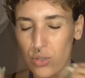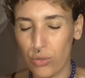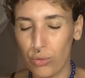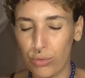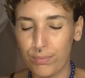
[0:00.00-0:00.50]

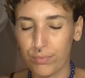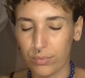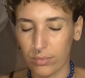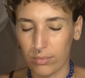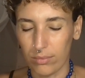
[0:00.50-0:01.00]
to
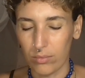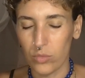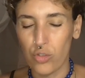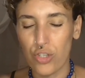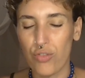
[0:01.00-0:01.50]

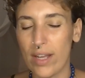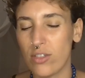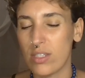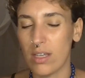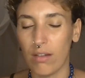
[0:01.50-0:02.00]
distract
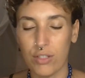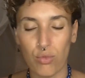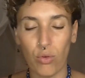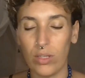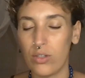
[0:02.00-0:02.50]
yourself,
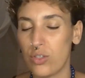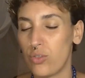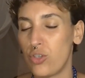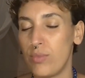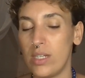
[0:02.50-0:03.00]
scrolling on
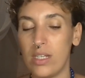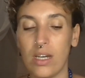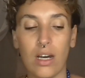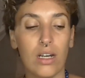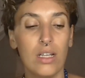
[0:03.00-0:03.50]
social
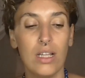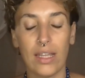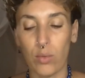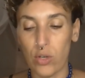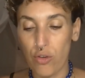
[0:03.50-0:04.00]
media,
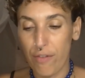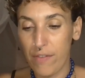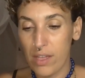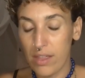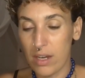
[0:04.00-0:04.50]
like when you
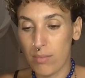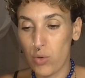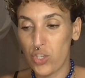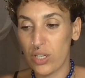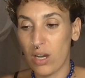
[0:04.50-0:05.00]
feel that
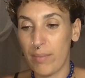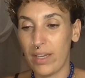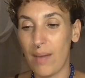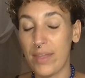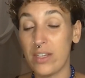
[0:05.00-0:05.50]
emotion
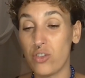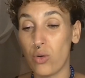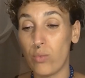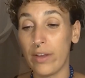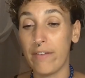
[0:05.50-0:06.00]
coming up that you
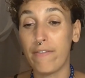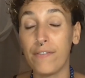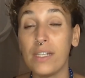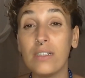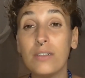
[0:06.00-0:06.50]
don't want to
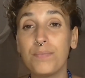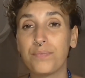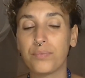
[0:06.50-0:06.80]
feel,